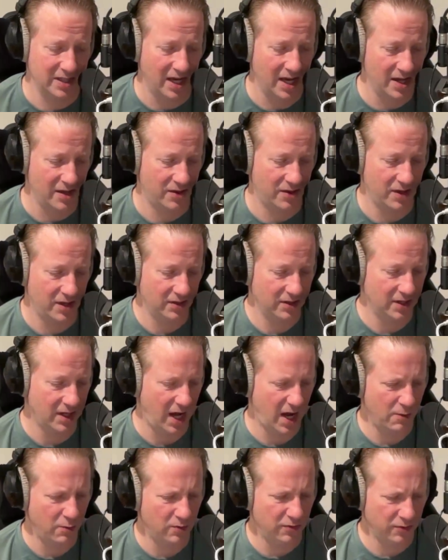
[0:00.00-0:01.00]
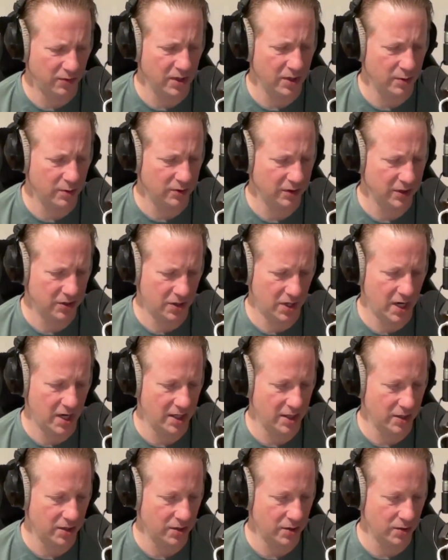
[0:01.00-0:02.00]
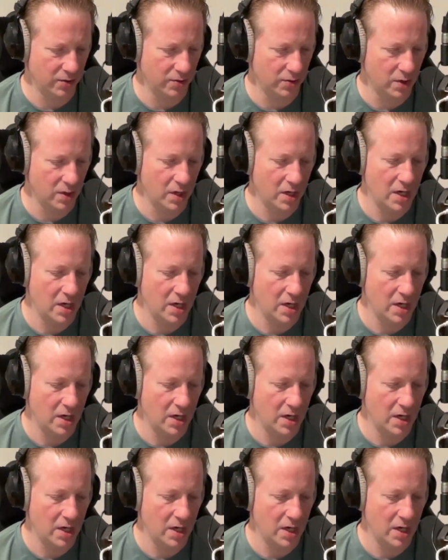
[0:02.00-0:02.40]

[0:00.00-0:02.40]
a thing that I will frequently try and do